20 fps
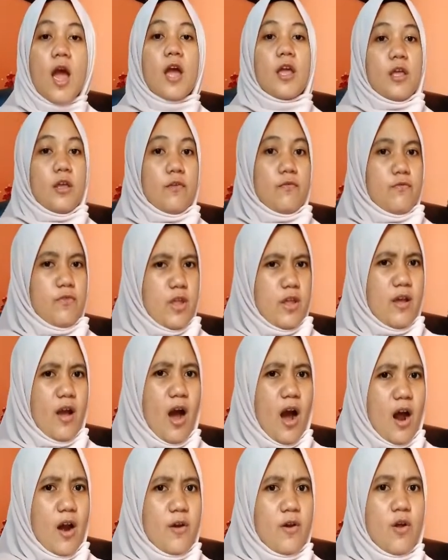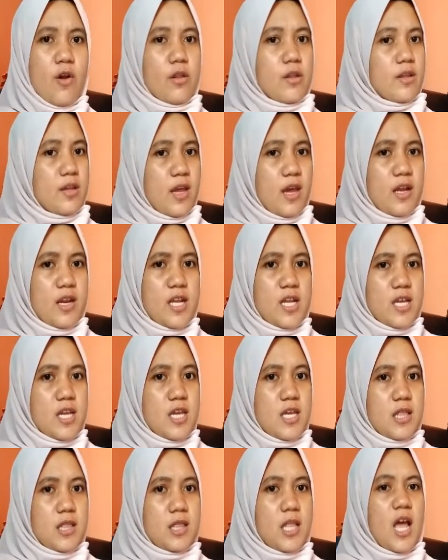If they are not getting
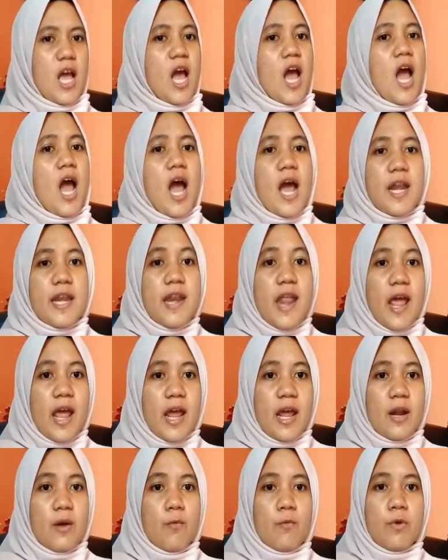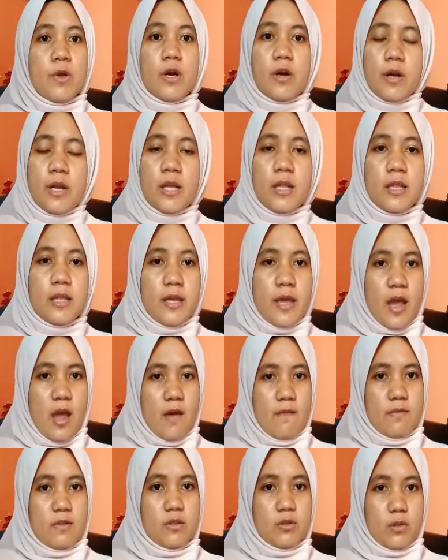it, then we really
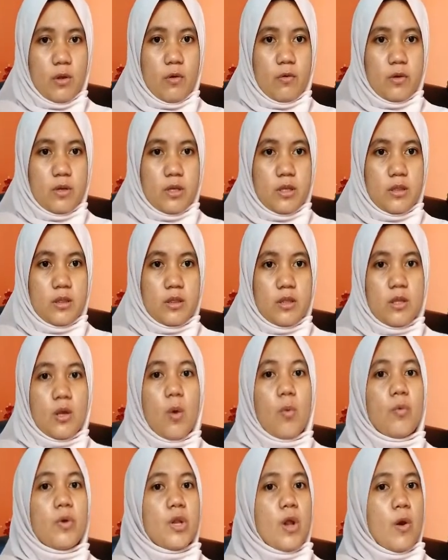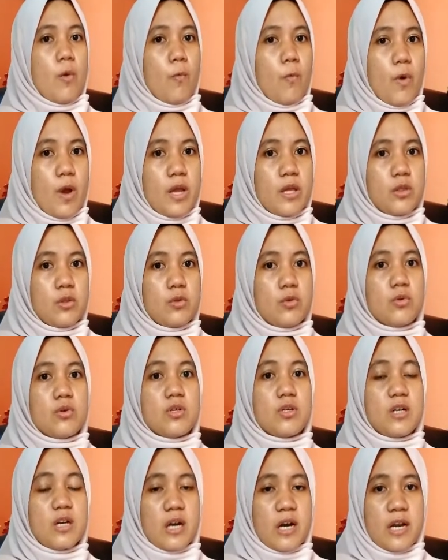haven't taught it. We don't wait to
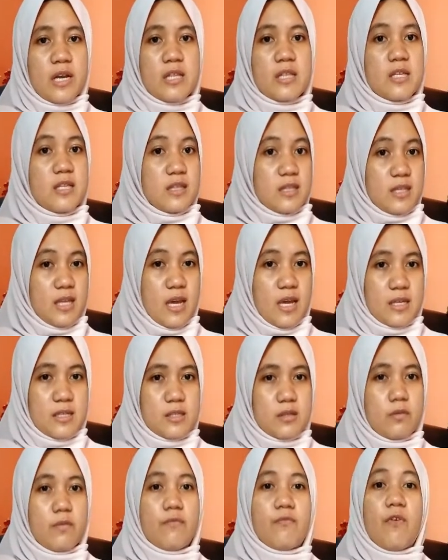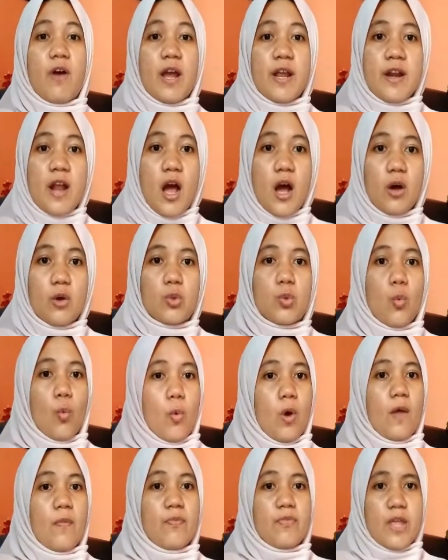grade a test to find out
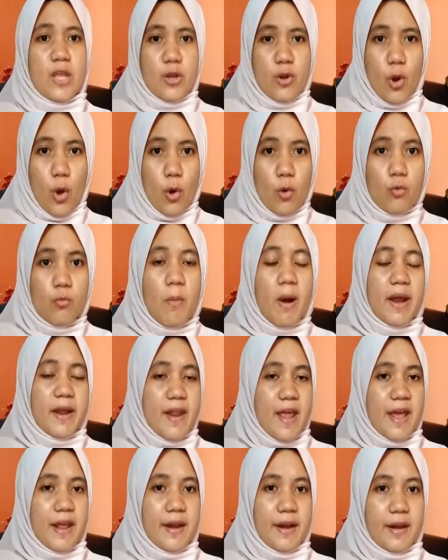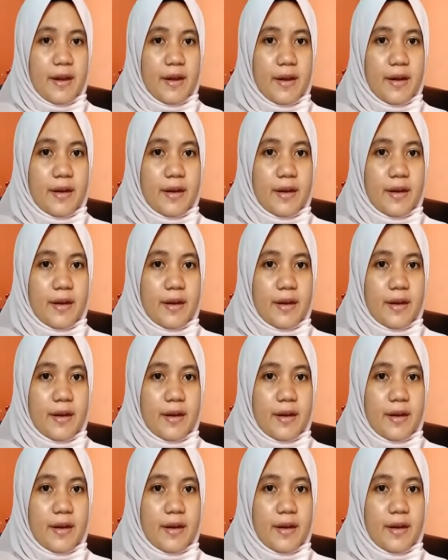what they know by then.